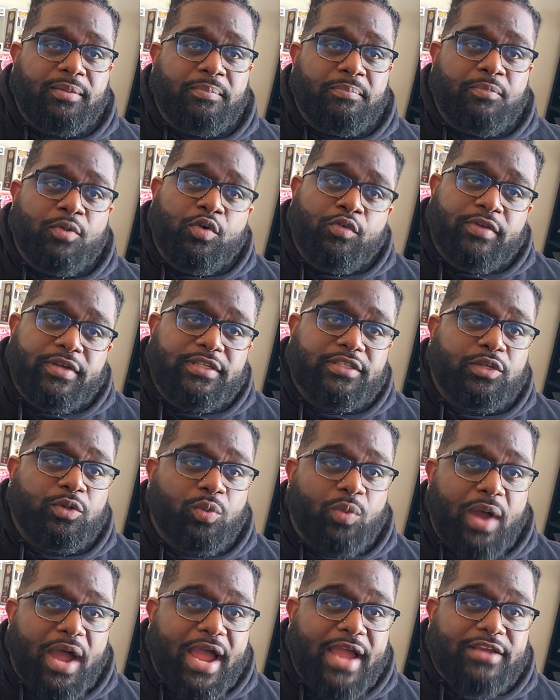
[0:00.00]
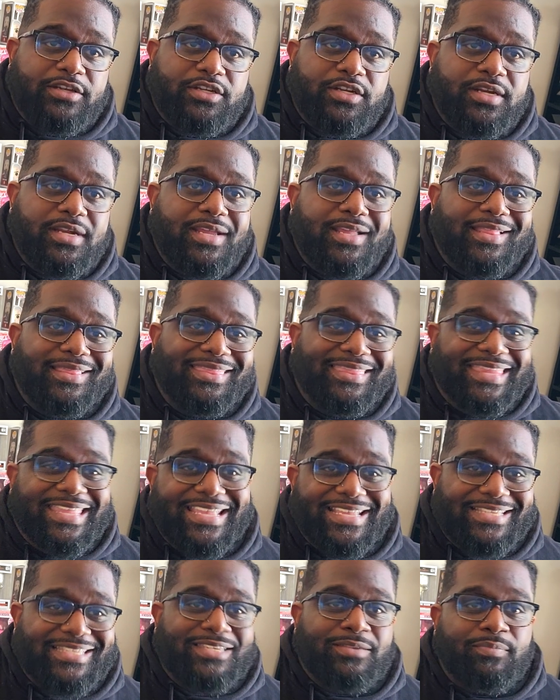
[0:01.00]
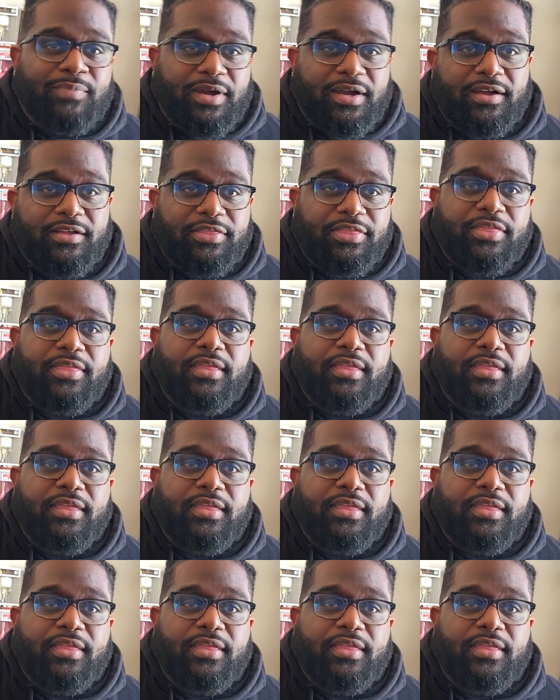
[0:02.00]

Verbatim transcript: movies to watch this month